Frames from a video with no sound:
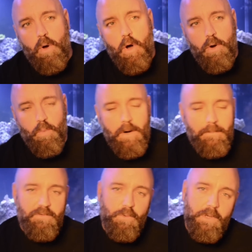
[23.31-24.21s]
on what
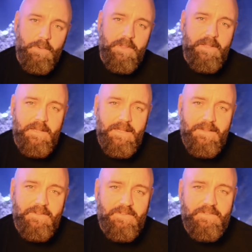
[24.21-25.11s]
I'm doing with it in
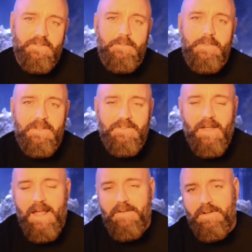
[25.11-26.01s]
this system is
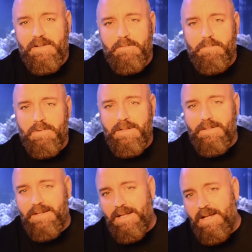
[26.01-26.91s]
I have it
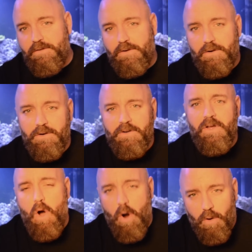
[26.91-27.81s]
completely turned
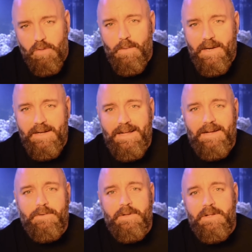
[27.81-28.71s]
all the way
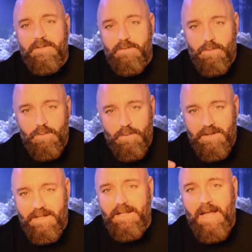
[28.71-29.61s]
down to
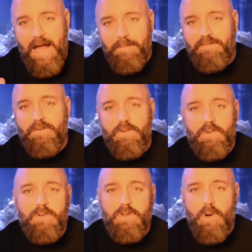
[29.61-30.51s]
the
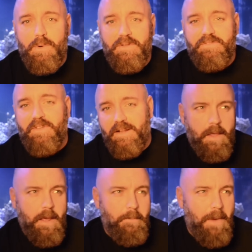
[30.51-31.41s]
absolute lowest
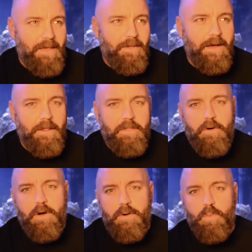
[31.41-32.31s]
setting. And my line of
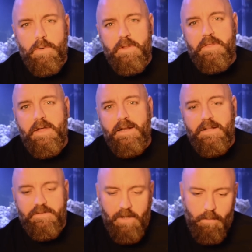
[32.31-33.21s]
thought with that
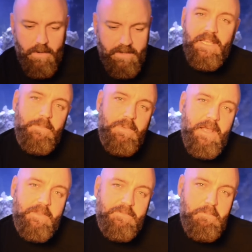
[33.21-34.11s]
is I want to keep
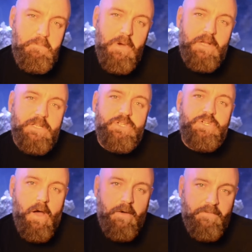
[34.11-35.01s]
as
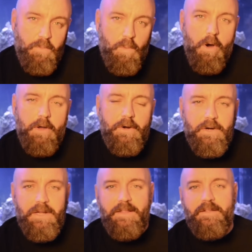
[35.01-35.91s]
much of the
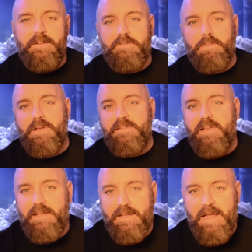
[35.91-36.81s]
water in the display
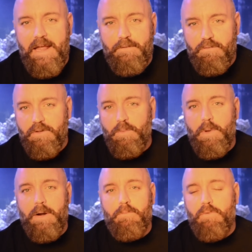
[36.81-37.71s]
tank, and really
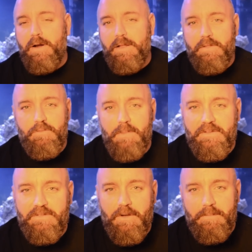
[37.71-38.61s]
what I'm running through my
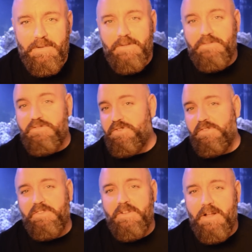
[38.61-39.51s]
sump is
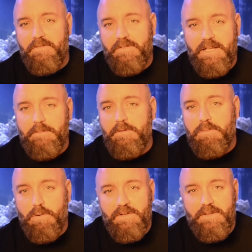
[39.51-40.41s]
just enough to keep the
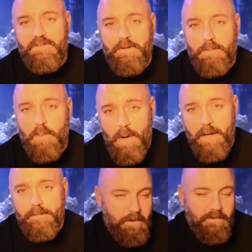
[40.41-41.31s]
protein skimmer
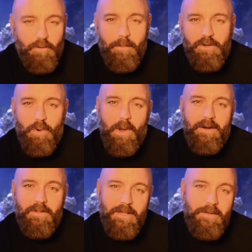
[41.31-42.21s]
wet. So I'm gonna go out
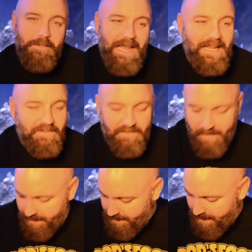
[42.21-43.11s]
on a limb and
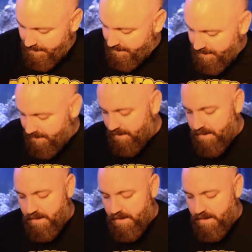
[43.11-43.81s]
say that the